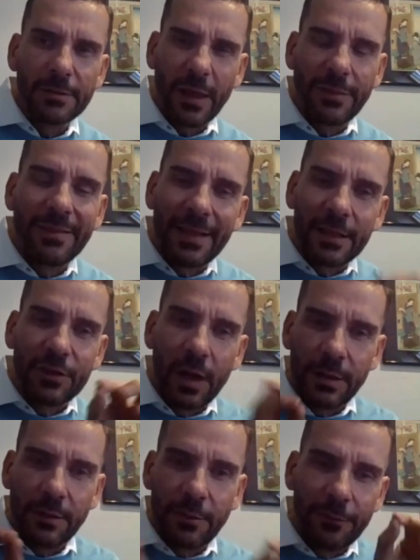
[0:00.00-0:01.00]
I think that's kind
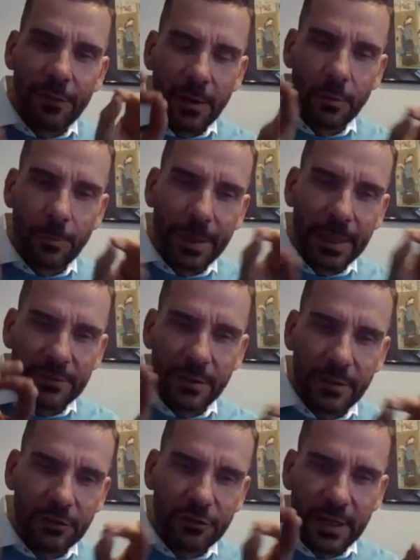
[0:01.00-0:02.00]
of the final piece of the
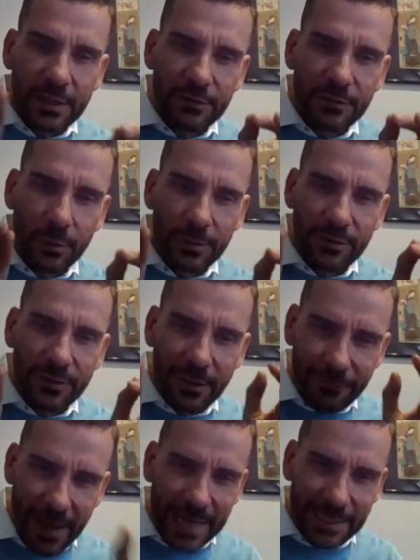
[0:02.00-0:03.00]
jigsaw is the
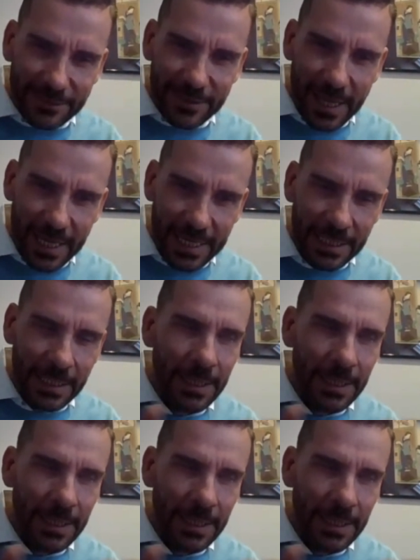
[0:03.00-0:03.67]
vaccine.